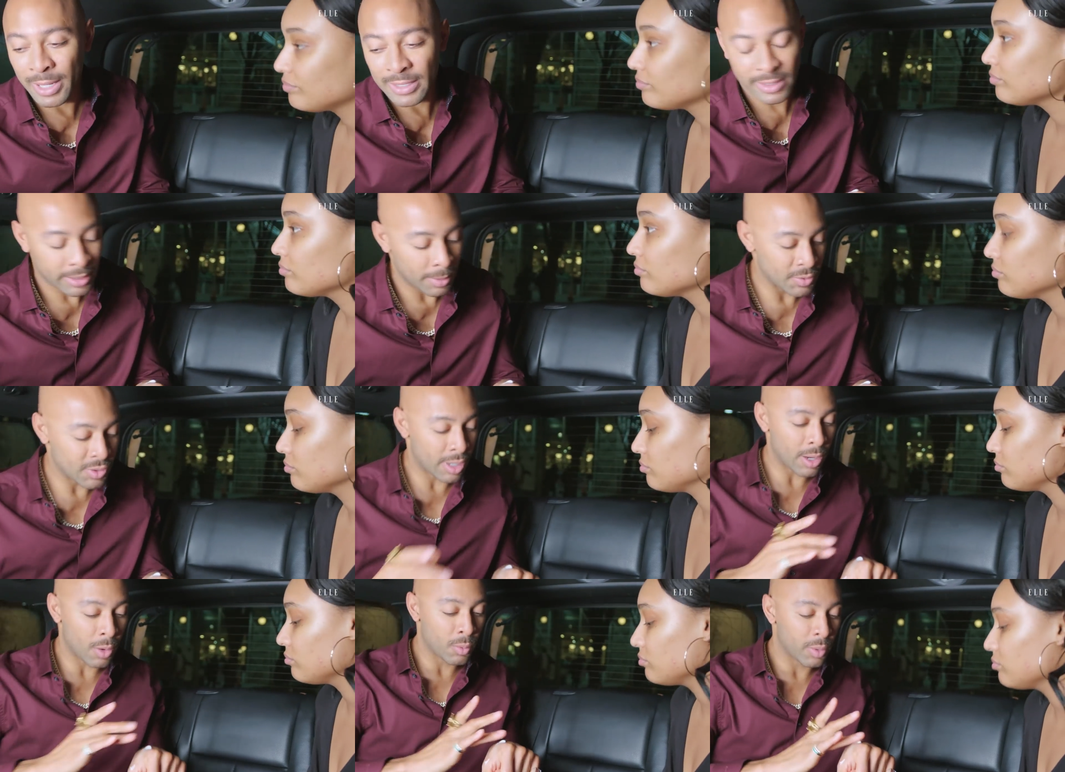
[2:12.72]
Speaker 1: basically, I'm
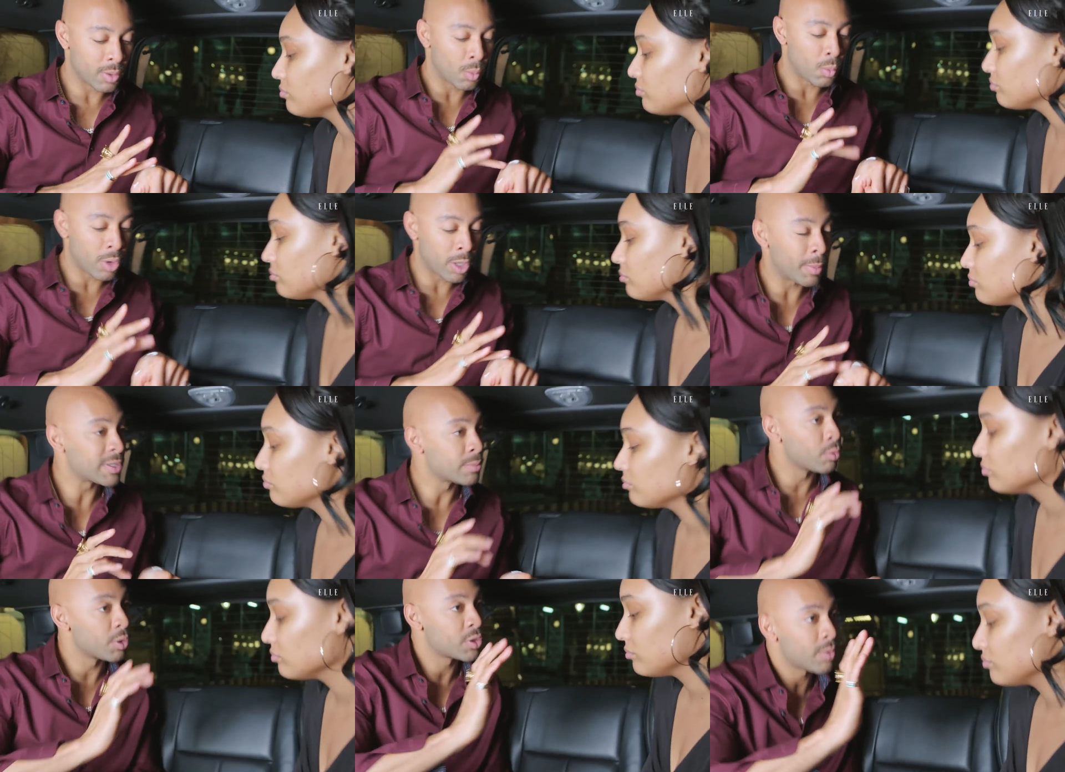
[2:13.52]
starting out with a
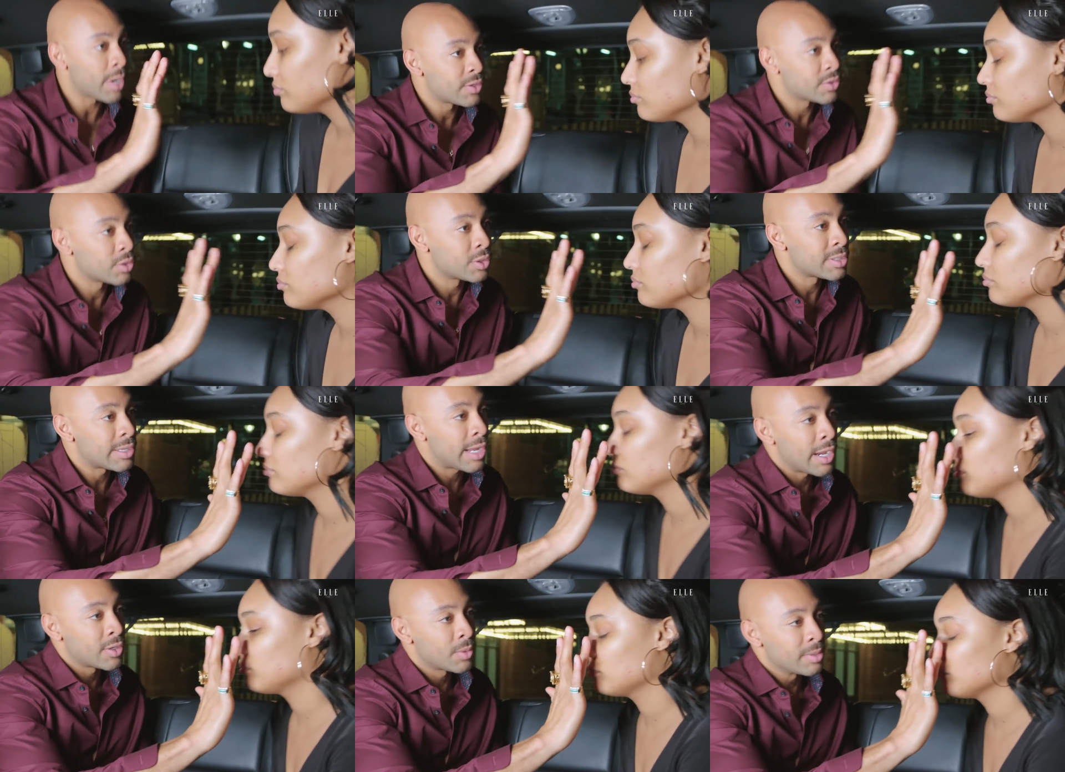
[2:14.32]
water-based moisturizer just
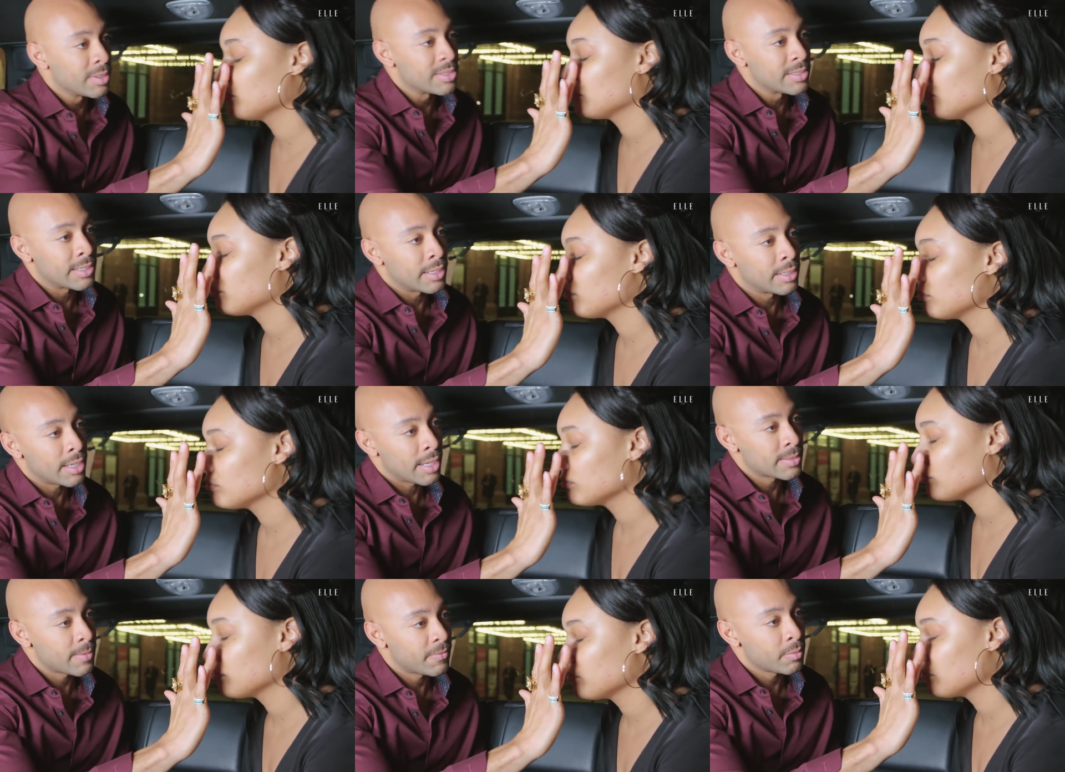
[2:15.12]
to hydrate the skin.
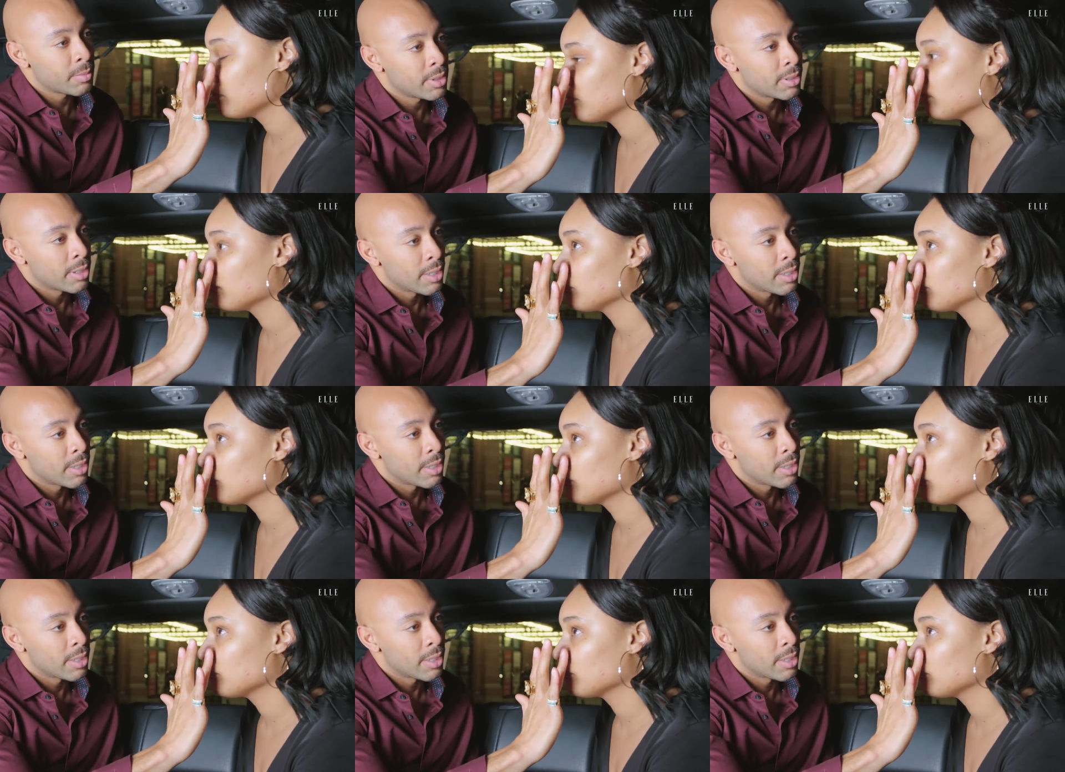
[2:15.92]
Eyes up for me.